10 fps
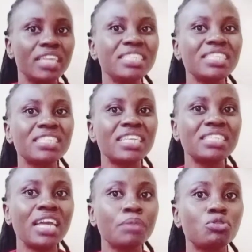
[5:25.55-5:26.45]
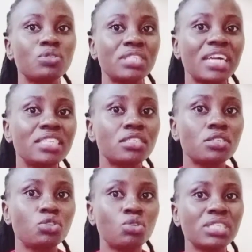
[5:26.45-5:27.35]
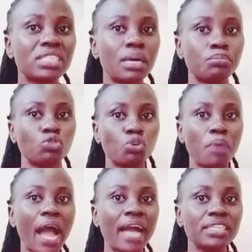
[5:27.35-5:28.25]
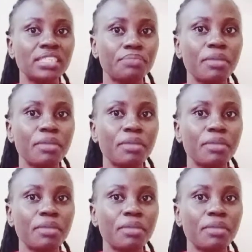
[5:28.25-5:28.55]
This is the time to start doing some job hunting.